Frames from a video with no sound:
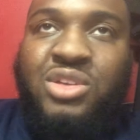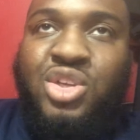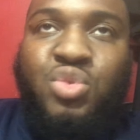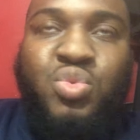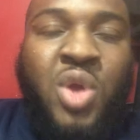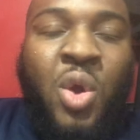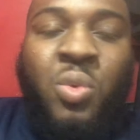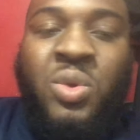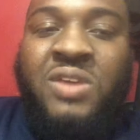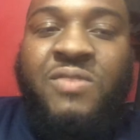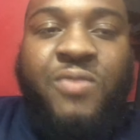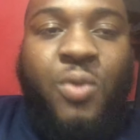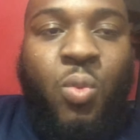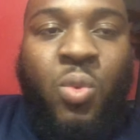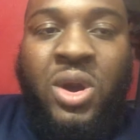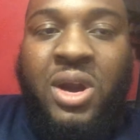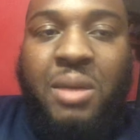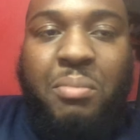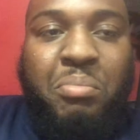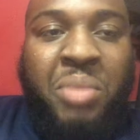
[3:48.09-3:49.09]
You don't even
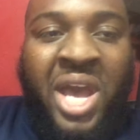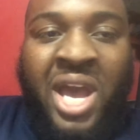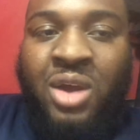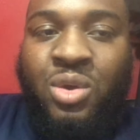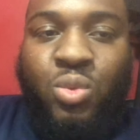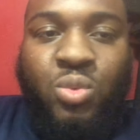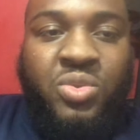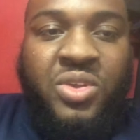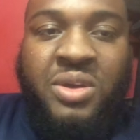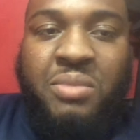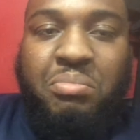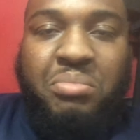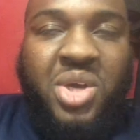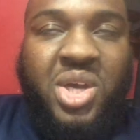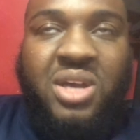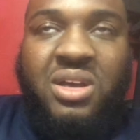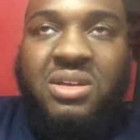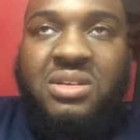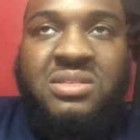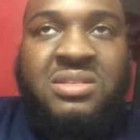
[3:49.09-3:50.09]
want to battle them
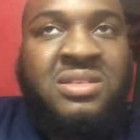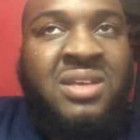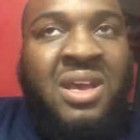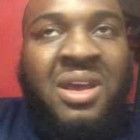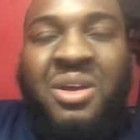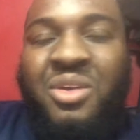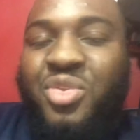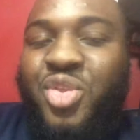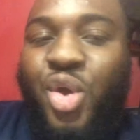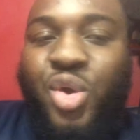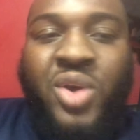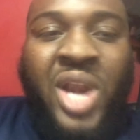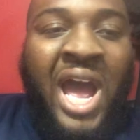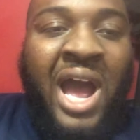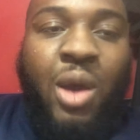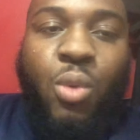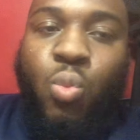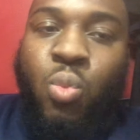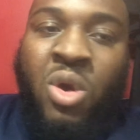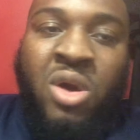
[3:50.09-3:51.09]
because they're
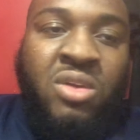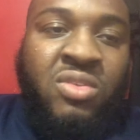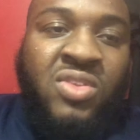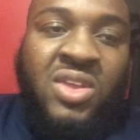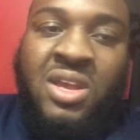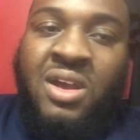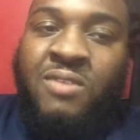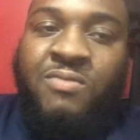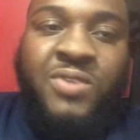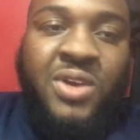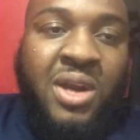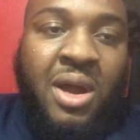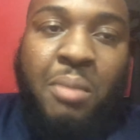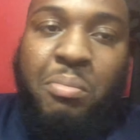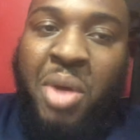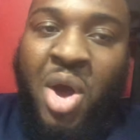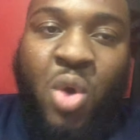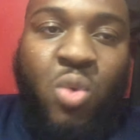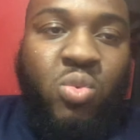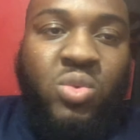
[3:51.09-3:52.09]
not worthy of an
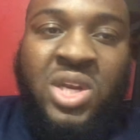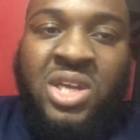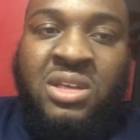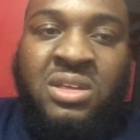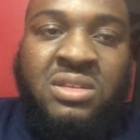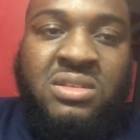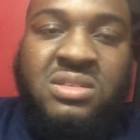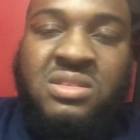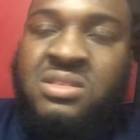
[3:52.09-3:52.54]
opponent.